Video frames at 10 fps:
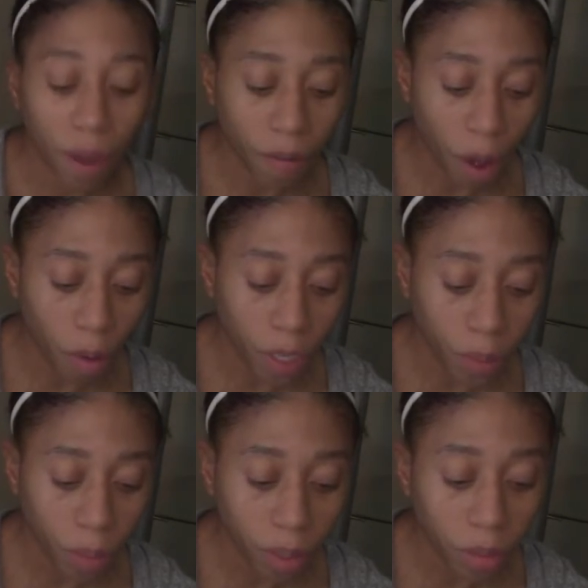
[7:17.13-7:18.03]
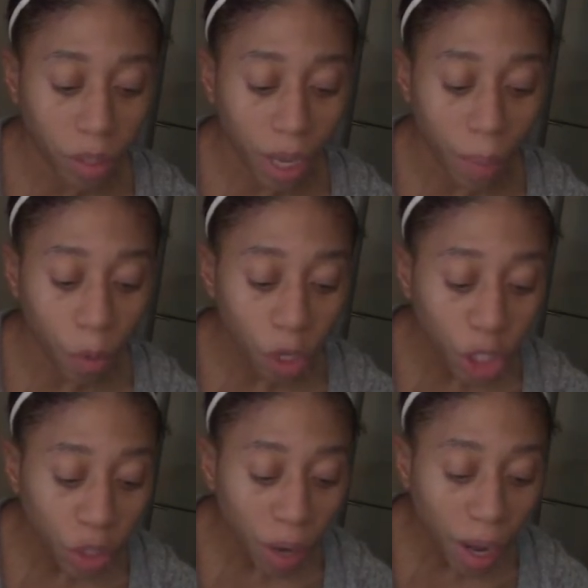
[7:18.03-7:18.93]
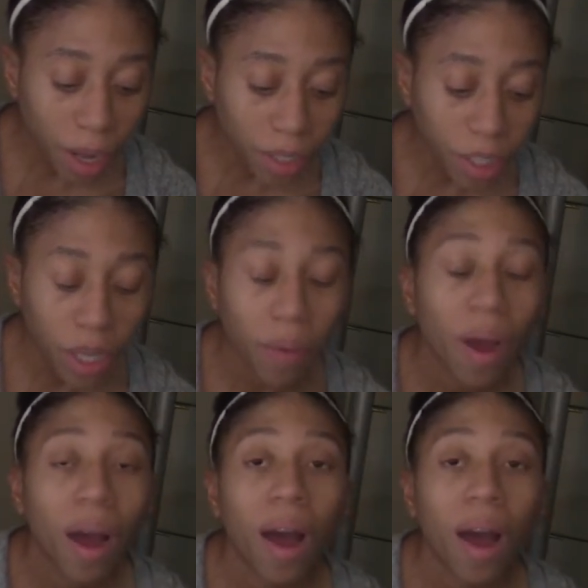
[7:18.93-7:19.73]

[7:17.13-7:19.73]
I always want to stay moisturized, so